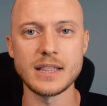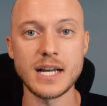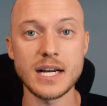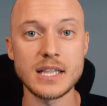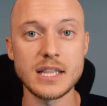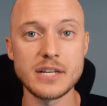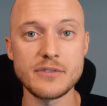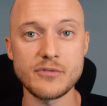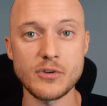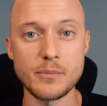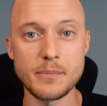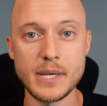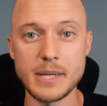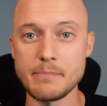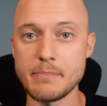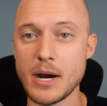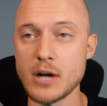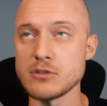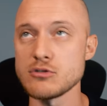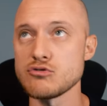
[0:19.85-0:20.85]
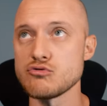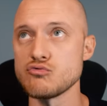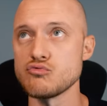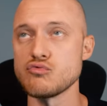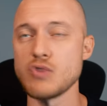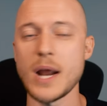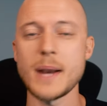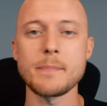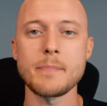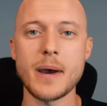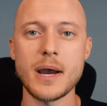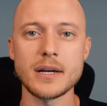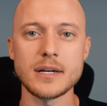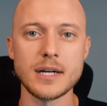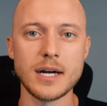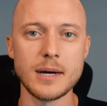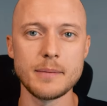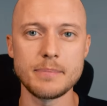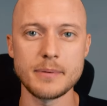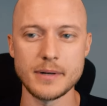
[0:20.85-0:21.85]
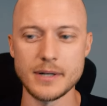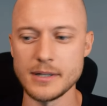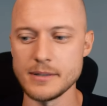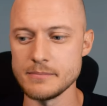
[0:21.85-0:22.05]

Luckily for me, it bounced right back up.